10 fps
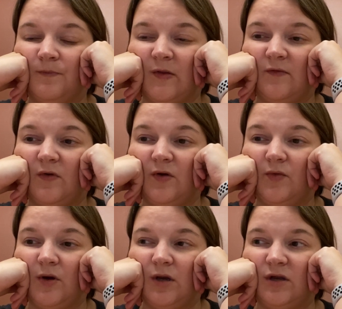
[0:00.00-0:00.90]
So I
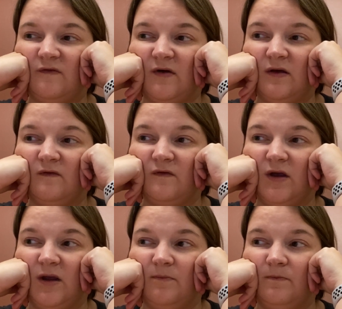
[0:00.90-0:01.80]
want to just find a
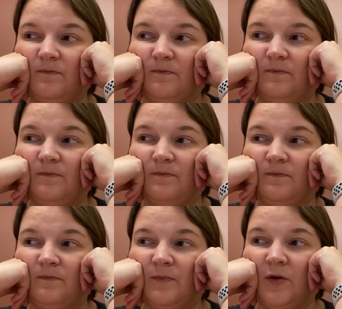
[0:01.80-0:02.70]
frame
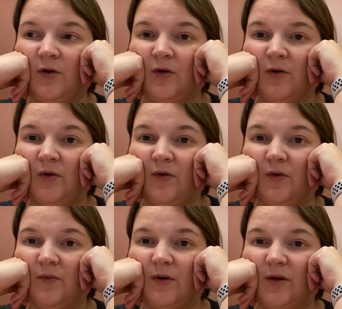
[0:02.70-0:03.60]

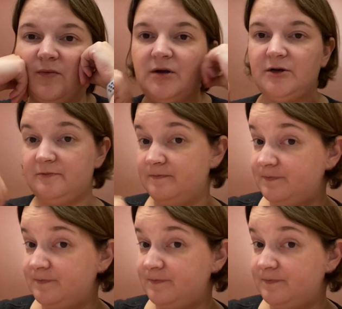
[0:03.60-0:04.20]
or what I want to do.